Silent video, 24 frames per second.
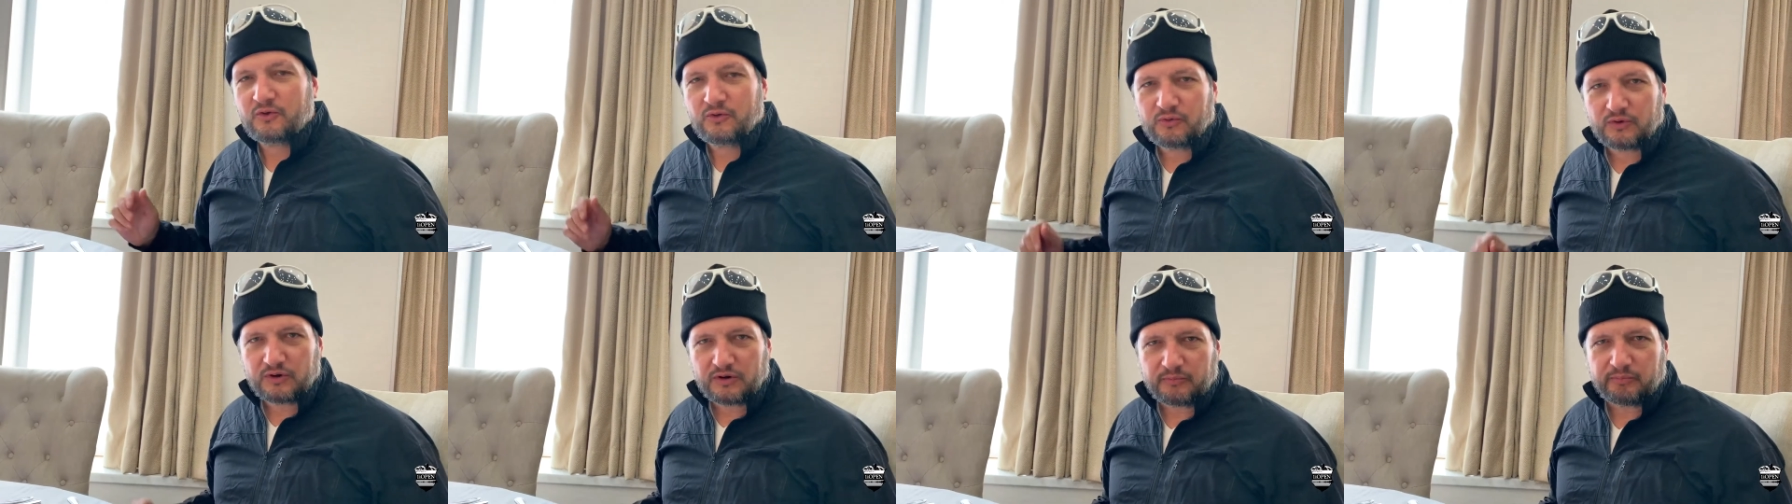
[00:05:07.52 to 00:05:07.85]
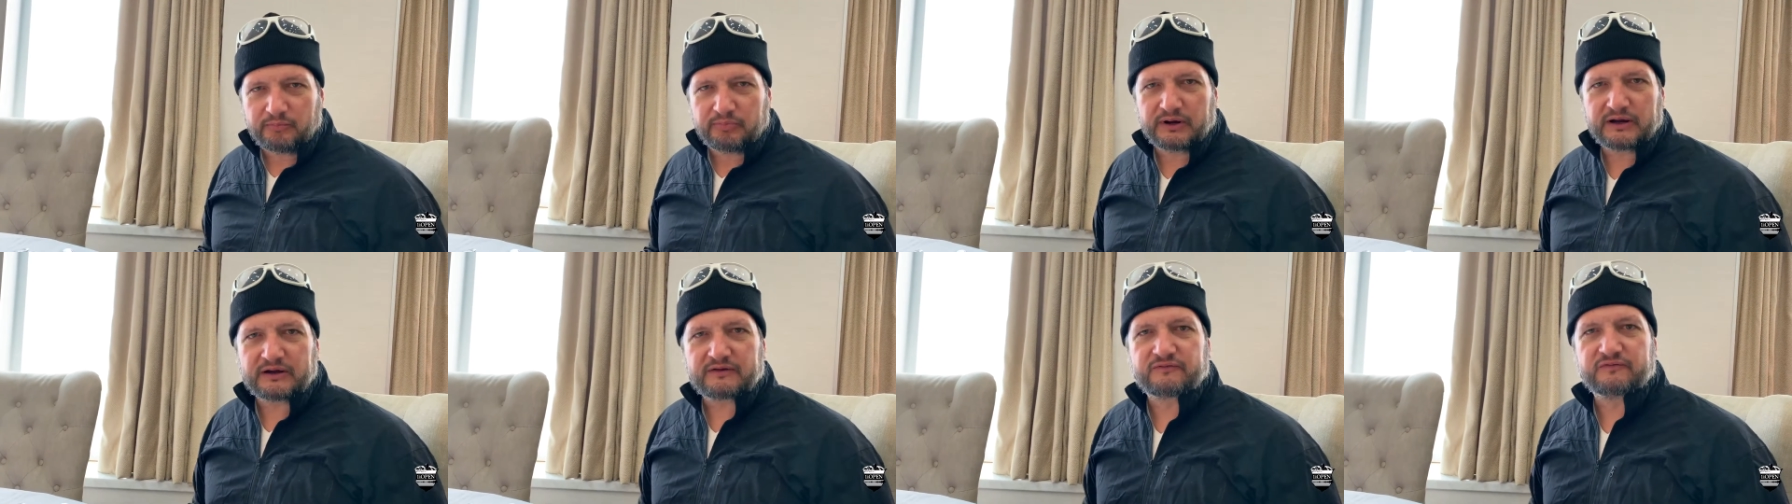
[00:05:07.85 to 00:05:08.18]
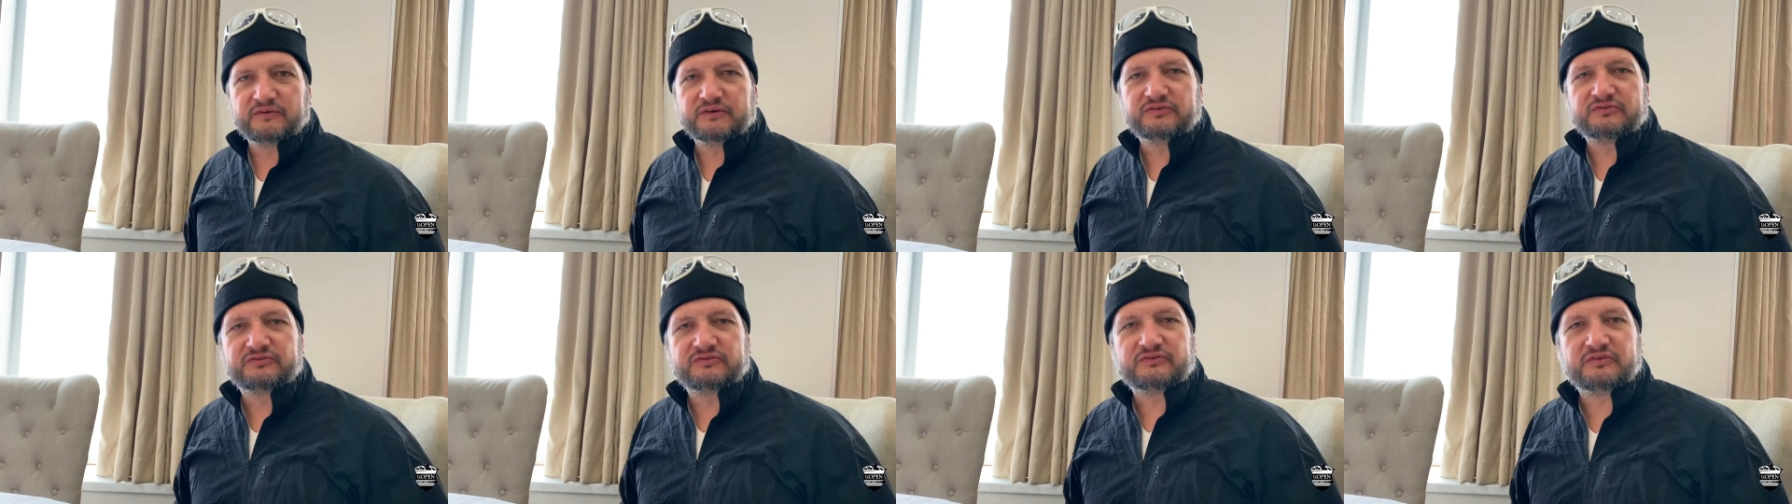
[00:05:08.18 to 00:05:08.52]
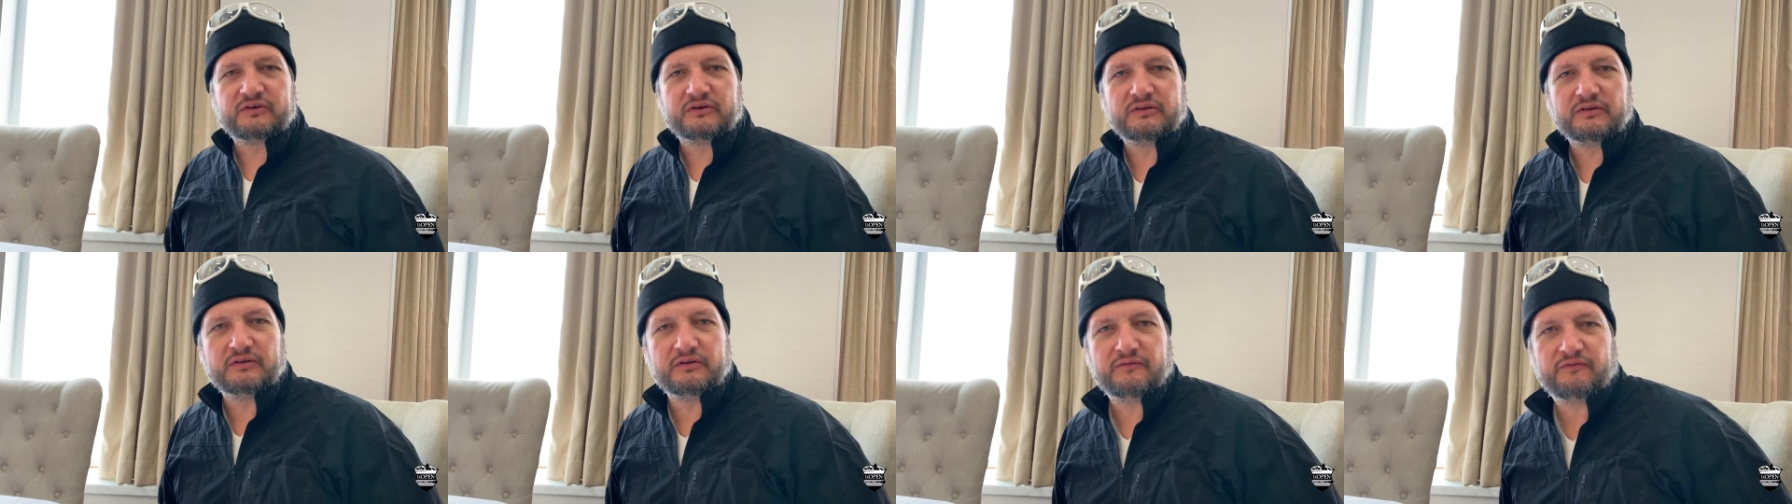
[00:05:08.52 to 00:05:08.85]
We're at breakfast
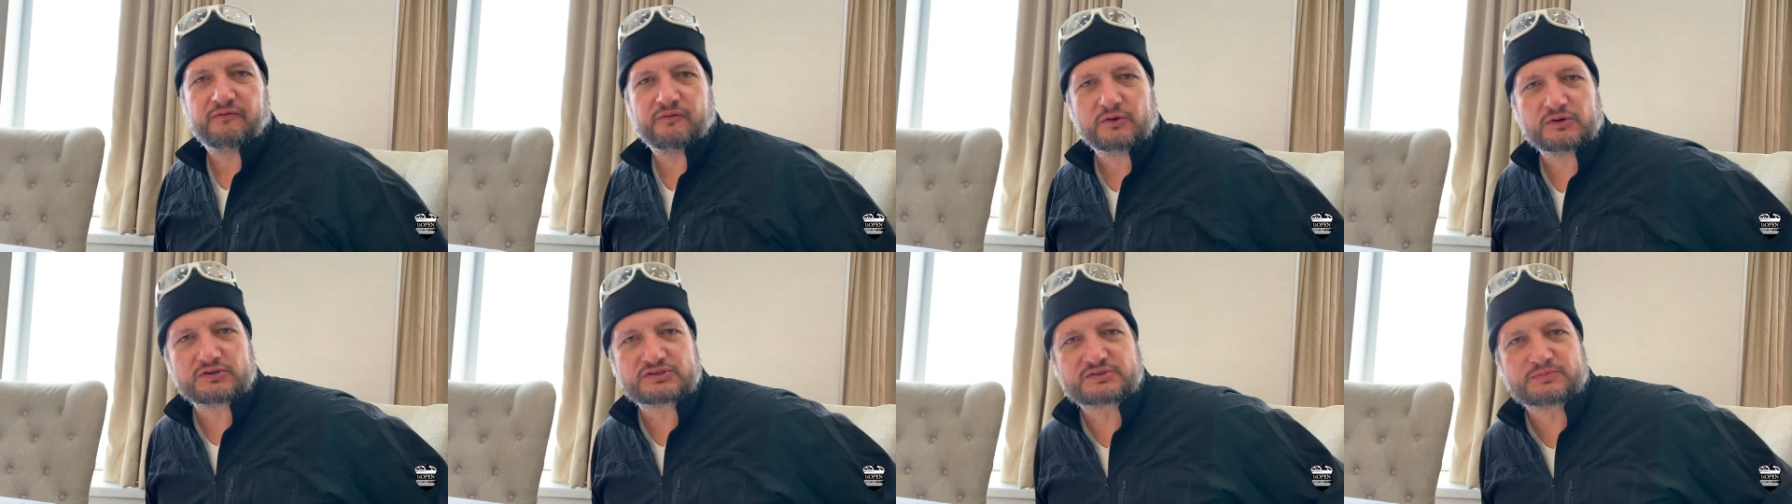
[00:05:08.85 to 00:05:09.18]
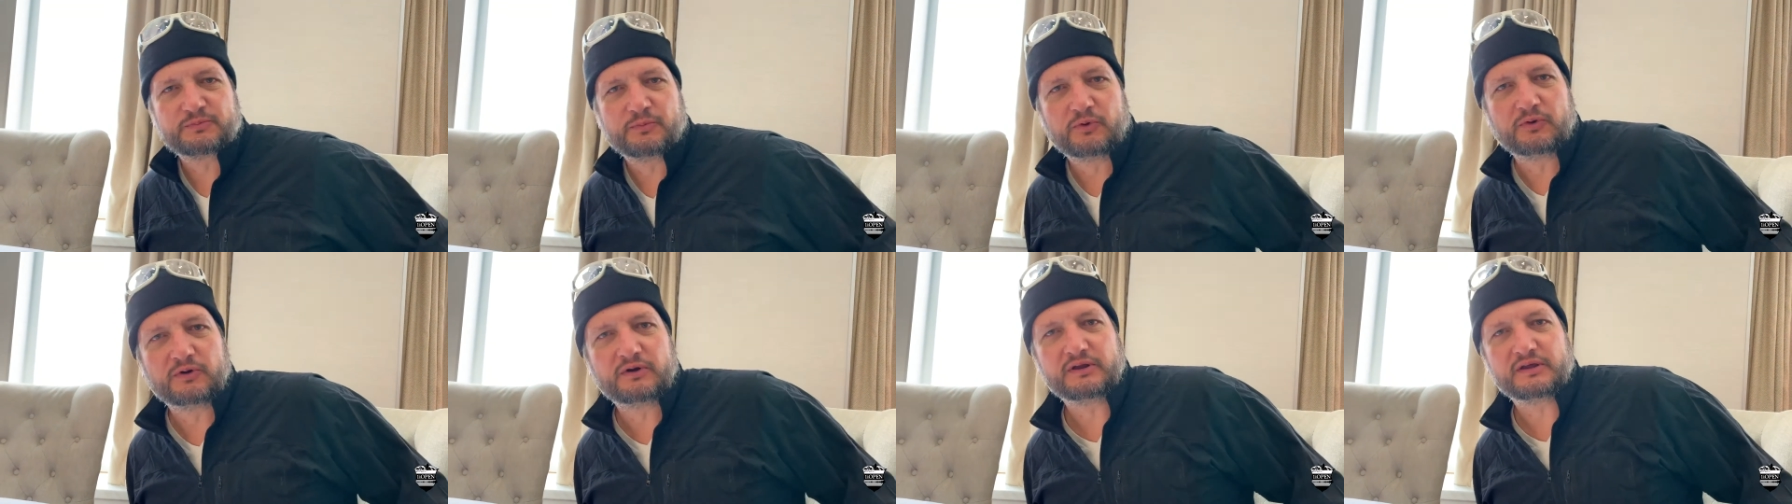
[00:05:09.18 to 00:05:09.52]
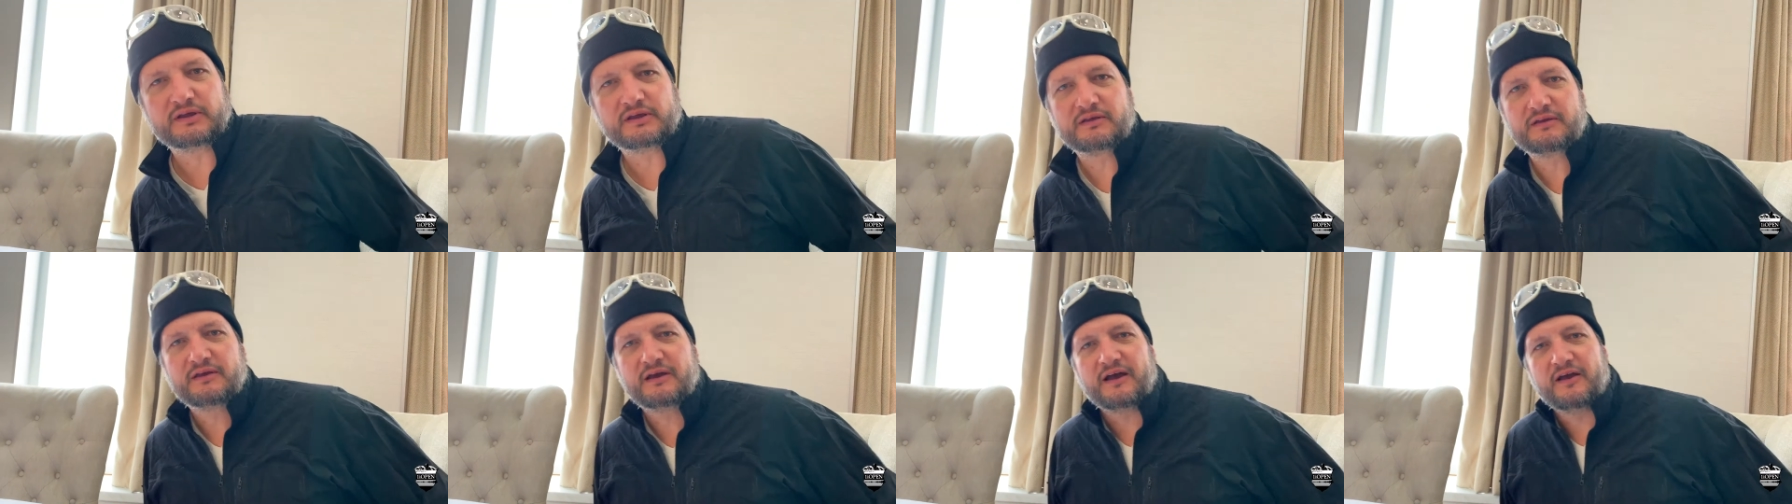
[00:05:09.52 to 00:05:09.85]
the first morning.